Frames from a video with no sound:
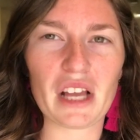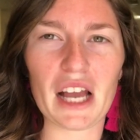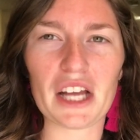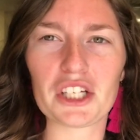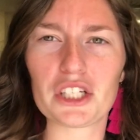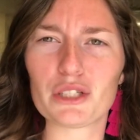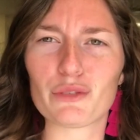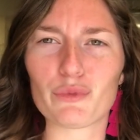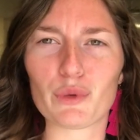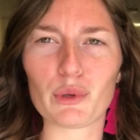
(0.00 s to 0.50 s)
I
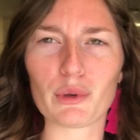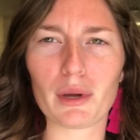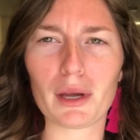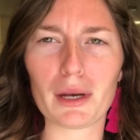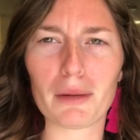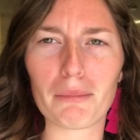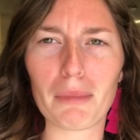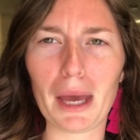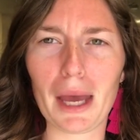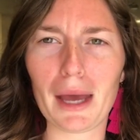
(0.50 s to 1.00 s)
just feel
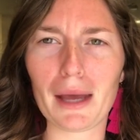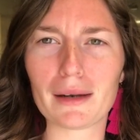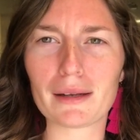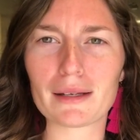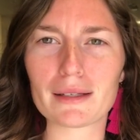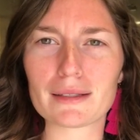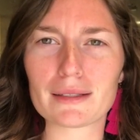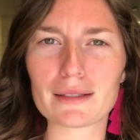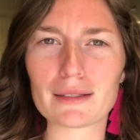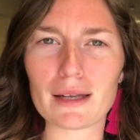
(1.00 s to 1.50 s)
kind of bad
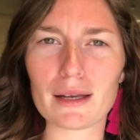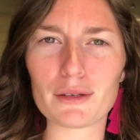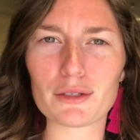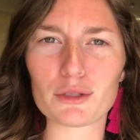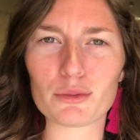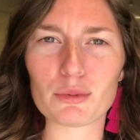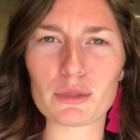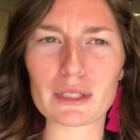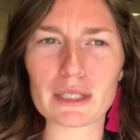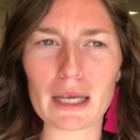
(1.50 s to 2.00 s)
because
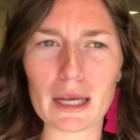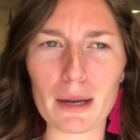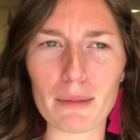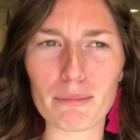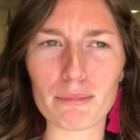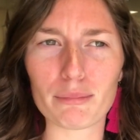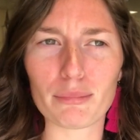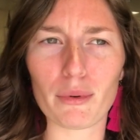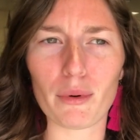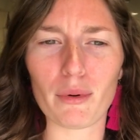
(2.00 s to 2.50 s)
today's was like
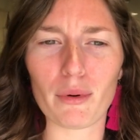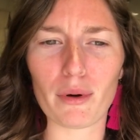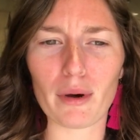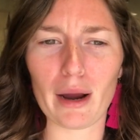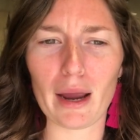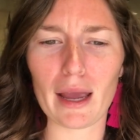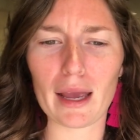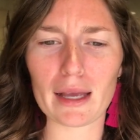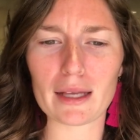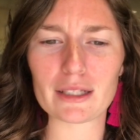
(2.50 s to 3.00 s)

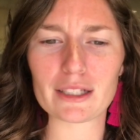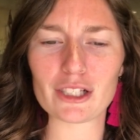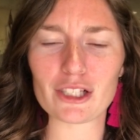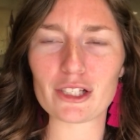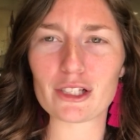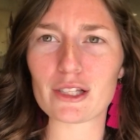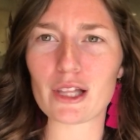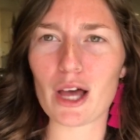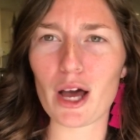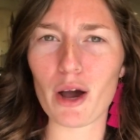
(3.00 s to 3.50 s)
boring and
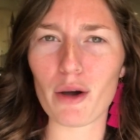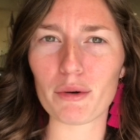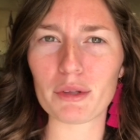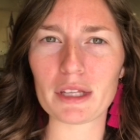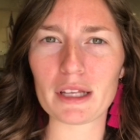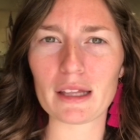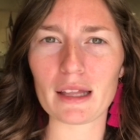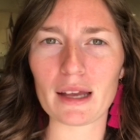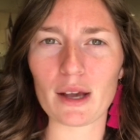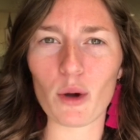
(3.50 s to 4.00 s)
slow,
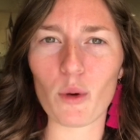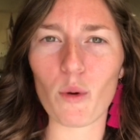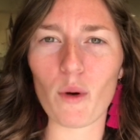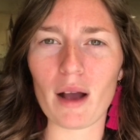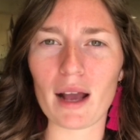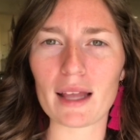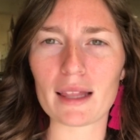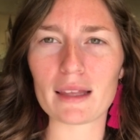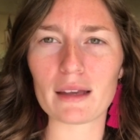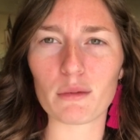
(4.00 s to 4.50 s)
and they like
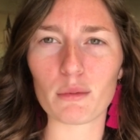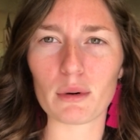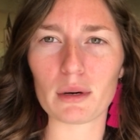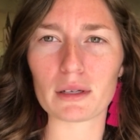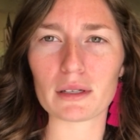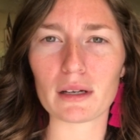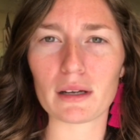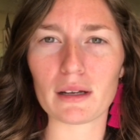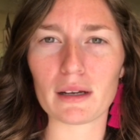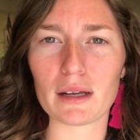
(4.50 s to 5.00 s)
quietly
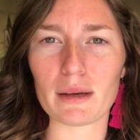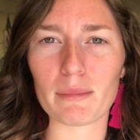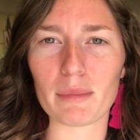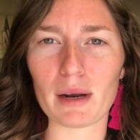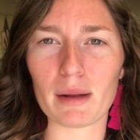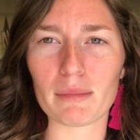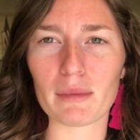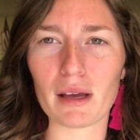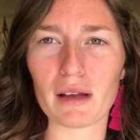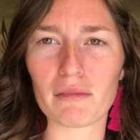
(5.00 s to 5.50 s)
worked on it,
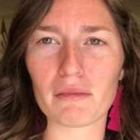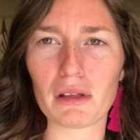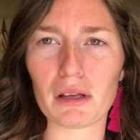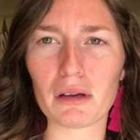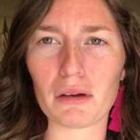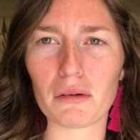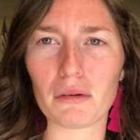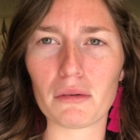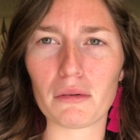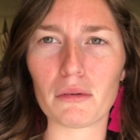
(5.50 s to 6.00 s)
but I'm kind of
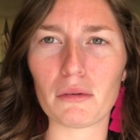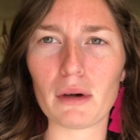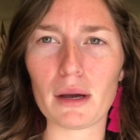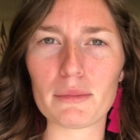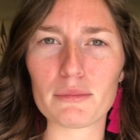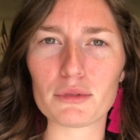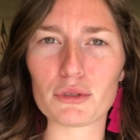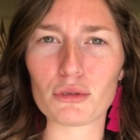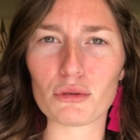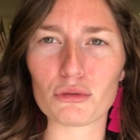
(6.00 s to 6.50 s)
like, oh,
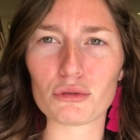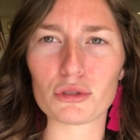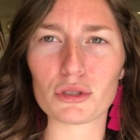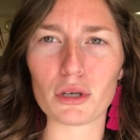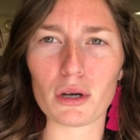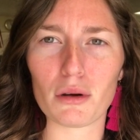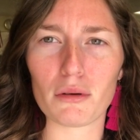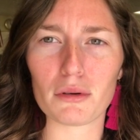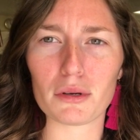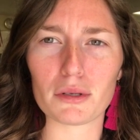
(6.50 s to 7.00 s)
I'm so
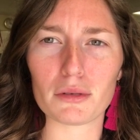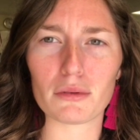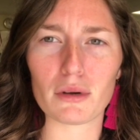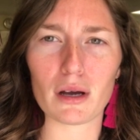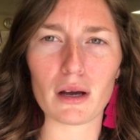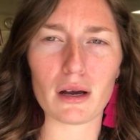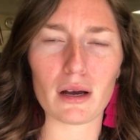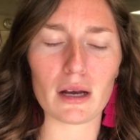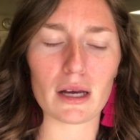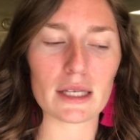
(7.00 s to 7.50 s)
sorry, you
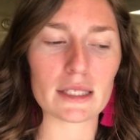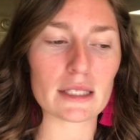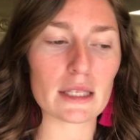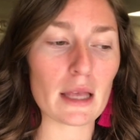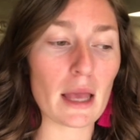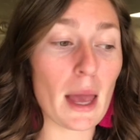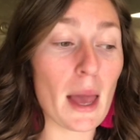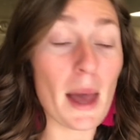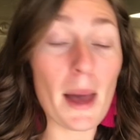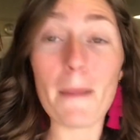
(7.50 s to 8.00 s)
guys.
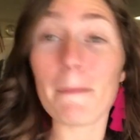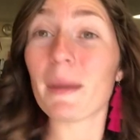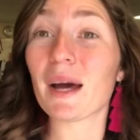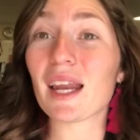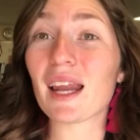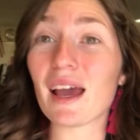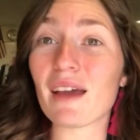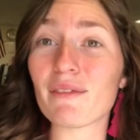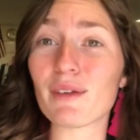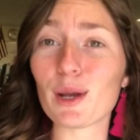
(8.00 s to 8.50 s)

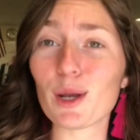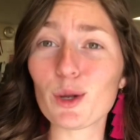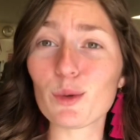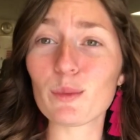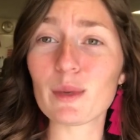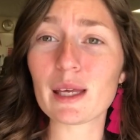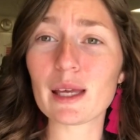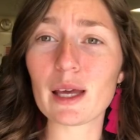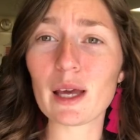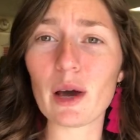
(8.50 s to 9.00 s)
but I
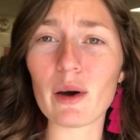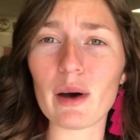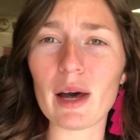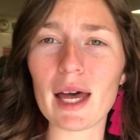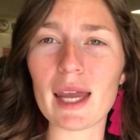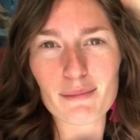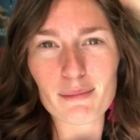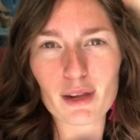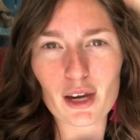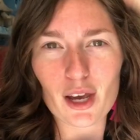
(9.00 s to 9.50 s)
figured we could go
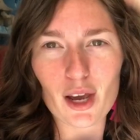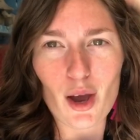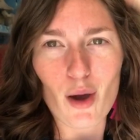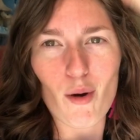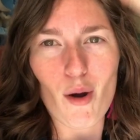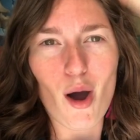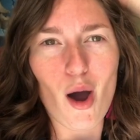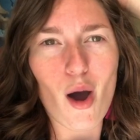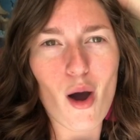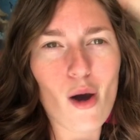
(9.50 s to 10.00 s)
I'm gonna
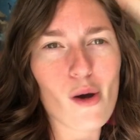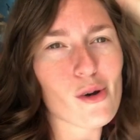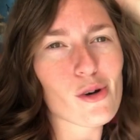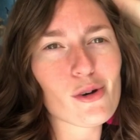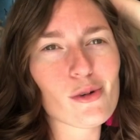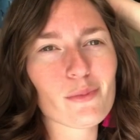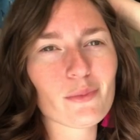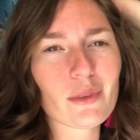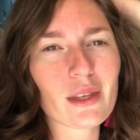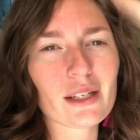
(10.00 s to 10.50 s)
go
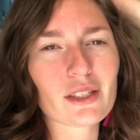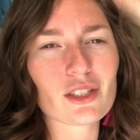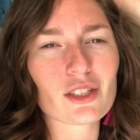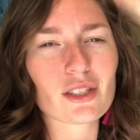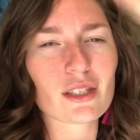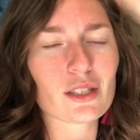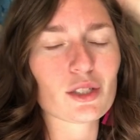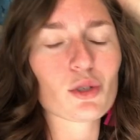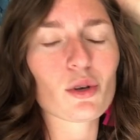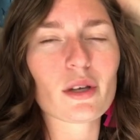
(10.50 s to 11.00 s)
home and
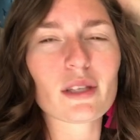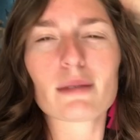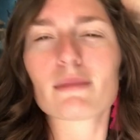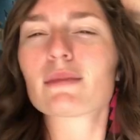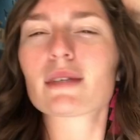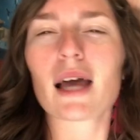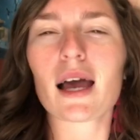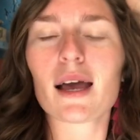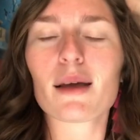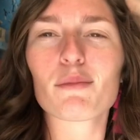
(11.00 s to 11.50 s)
just enjoy
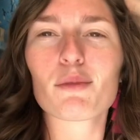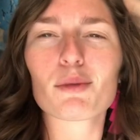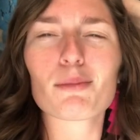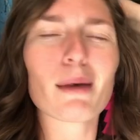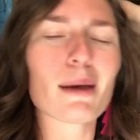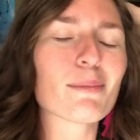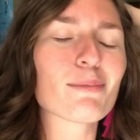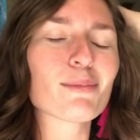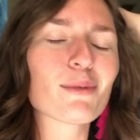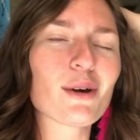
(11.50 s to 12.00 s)
some time with
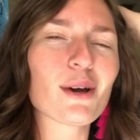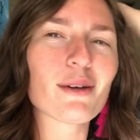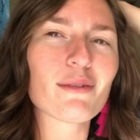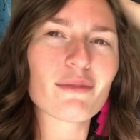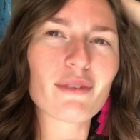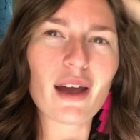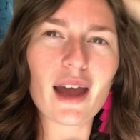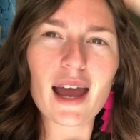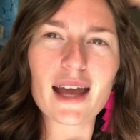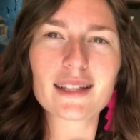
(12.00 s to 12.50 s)
my
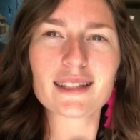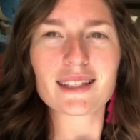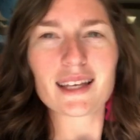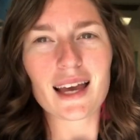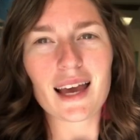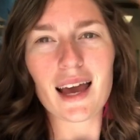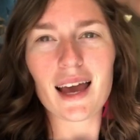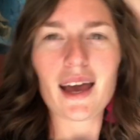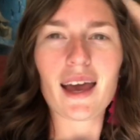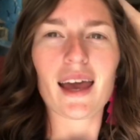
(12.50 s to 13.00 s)
boyfriend
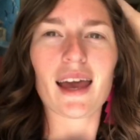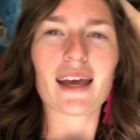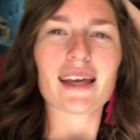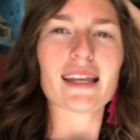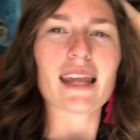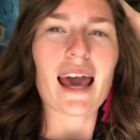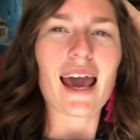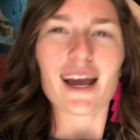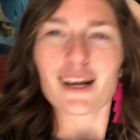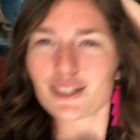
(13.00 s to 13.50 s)

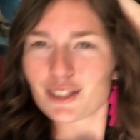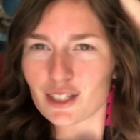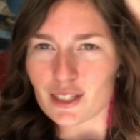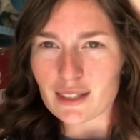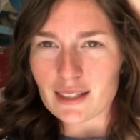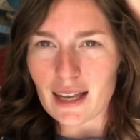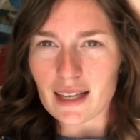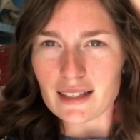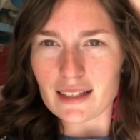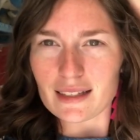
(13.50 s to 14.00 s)
and
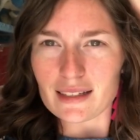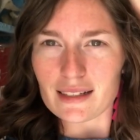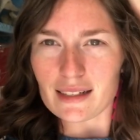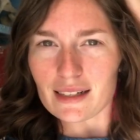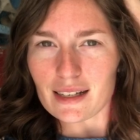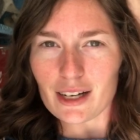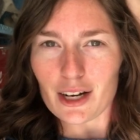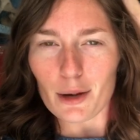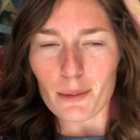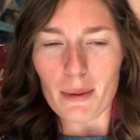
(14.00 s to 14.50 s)
exercise a
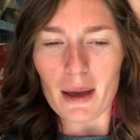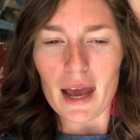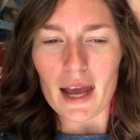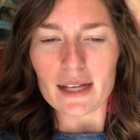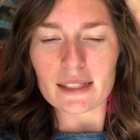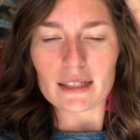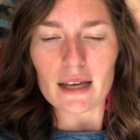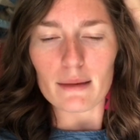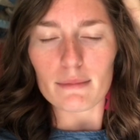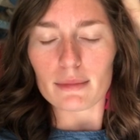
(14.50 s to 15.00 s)
little
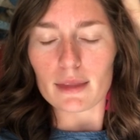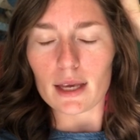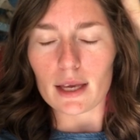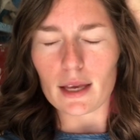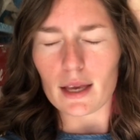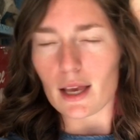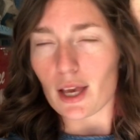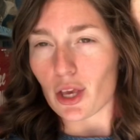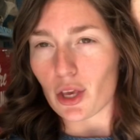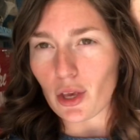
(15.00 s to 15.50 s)
bit. I'm
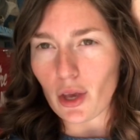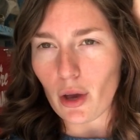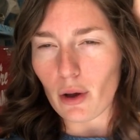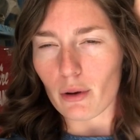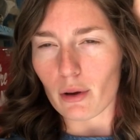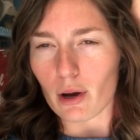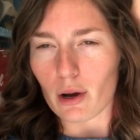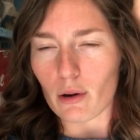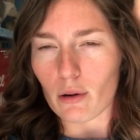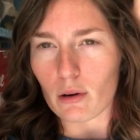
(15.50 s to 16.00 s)
thinking
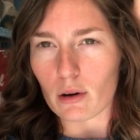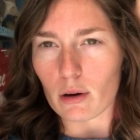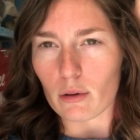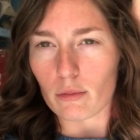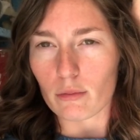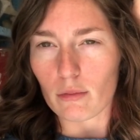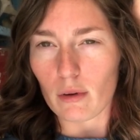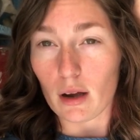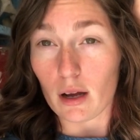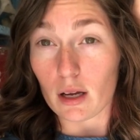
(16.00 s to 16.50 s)
yoga or a
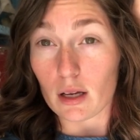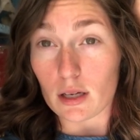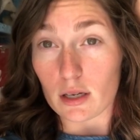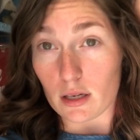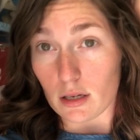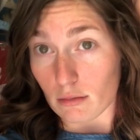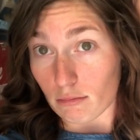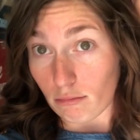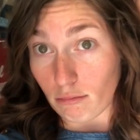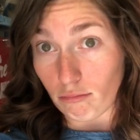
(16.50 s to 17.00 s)

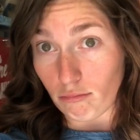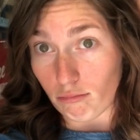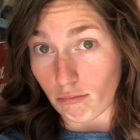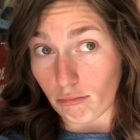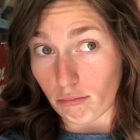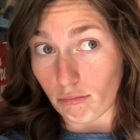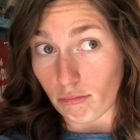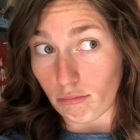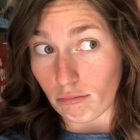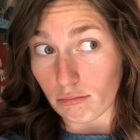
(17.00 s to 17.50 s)
run.
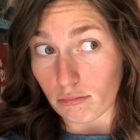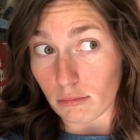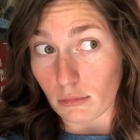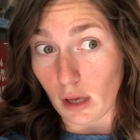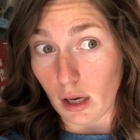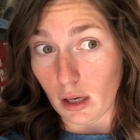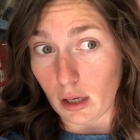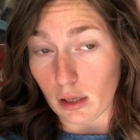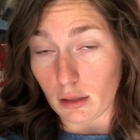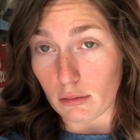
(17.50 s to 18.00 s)

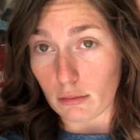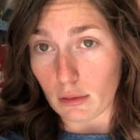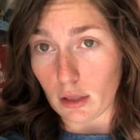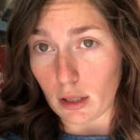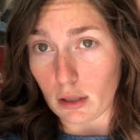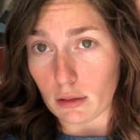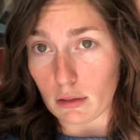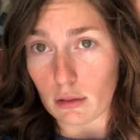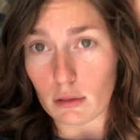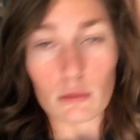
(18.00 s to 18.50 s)
I don't
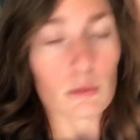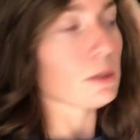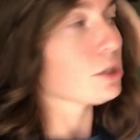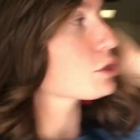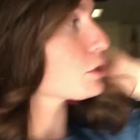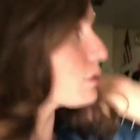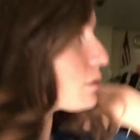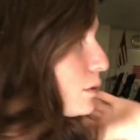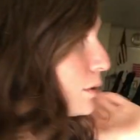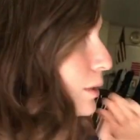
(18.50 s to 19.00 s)
know, we shall